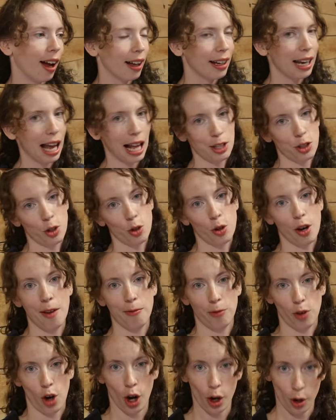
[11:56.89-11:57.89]
not so
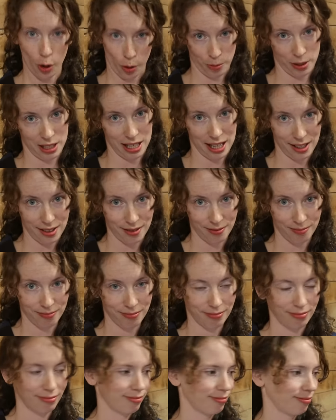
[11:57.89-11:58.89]
great for our homestead.
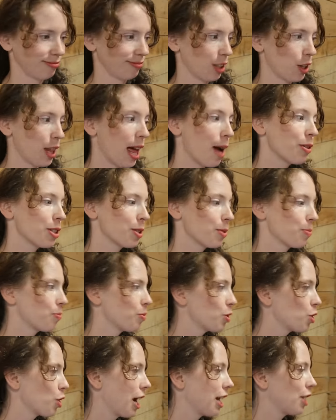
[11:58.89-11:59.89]
Well, that was
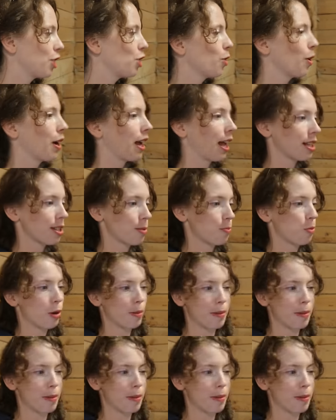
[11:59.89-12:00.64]
strike two against